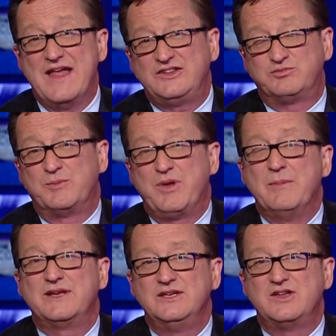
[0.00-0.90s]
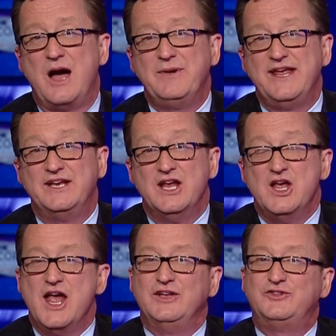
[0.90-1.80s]
and that's Republican-dominated.
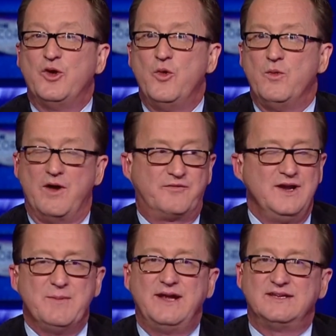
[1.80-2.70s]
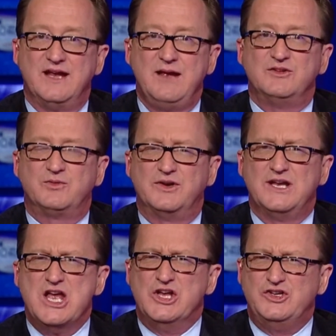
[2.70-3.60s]
And so a friend of mine tonight was
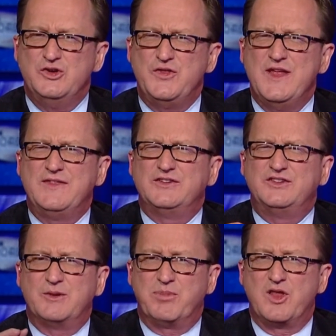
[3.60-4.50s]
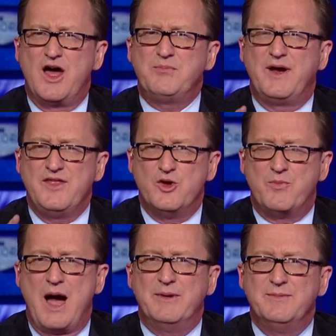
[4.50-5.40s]
wondering, do you think this is a plot by the
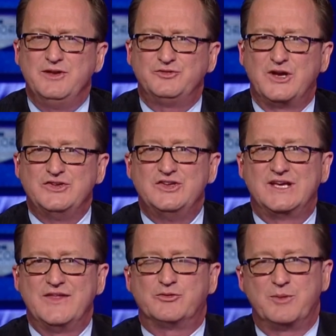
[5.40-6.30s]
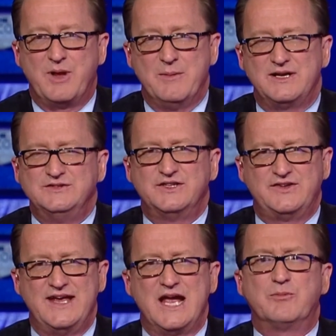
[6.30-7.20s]
Obama administration to get the Republicans
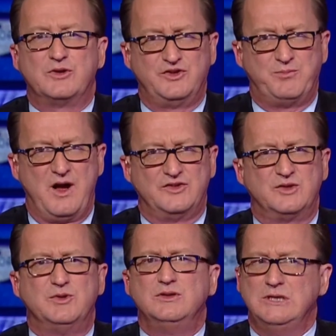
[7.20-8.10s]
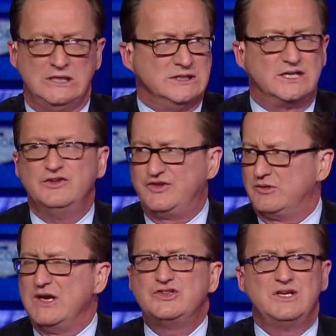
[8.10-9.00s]
to take up responsible
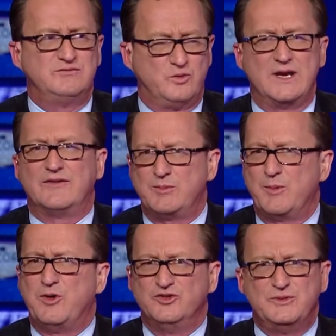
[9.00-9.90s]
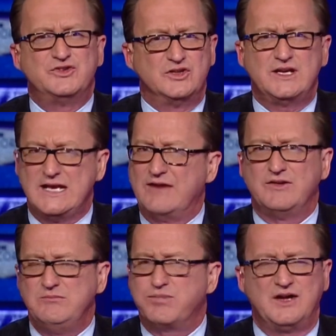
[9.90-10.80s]
consideration of whatever proposal? We should look at
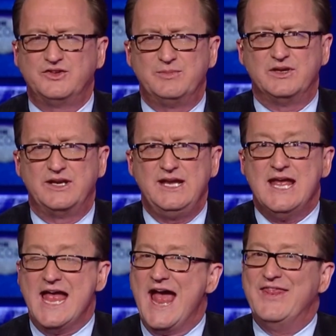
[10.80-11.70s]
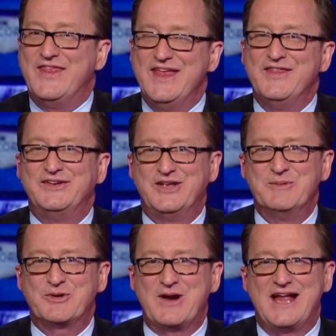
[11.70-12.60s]
every possibility, and then the
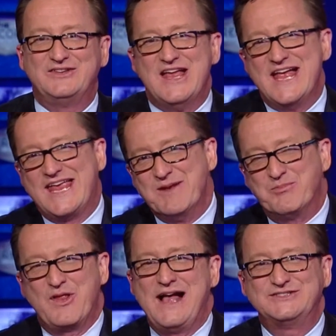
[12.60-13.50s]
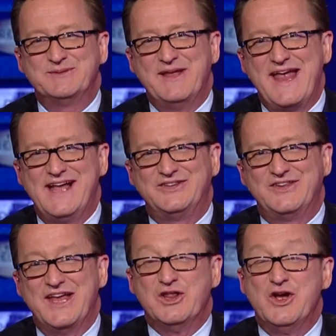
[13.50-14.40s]
Democrats can blast them in
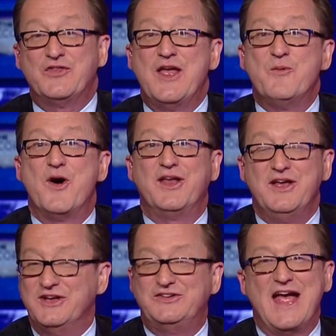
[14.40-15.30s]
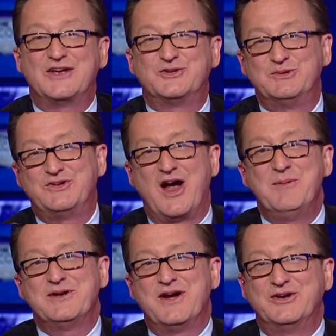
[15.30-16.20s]
ads saying, look, they want to tax your
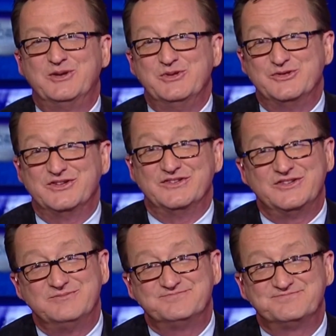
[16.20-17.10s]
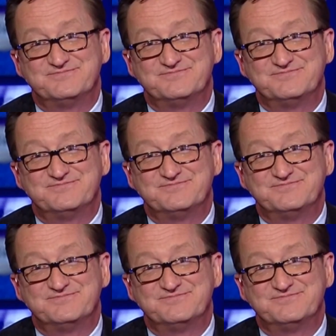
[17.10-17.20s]
retirement contributions.